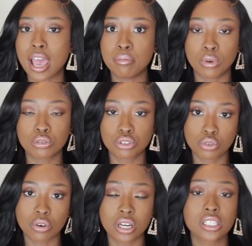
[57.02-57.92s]
at most
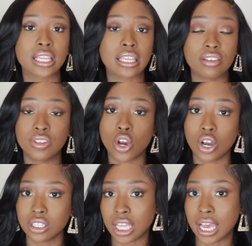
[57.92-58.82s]
stores and even
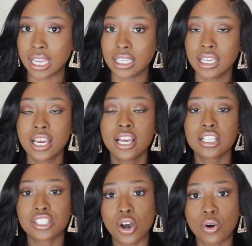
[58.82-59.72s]
online.
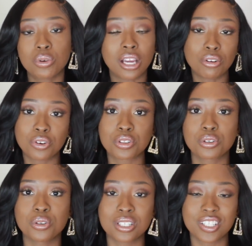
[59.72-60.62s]
So without further
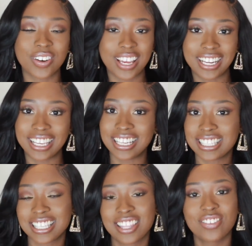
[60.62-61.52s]
ado, let's go ahead and get
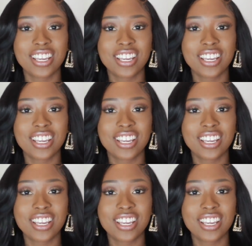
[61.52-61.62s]
into the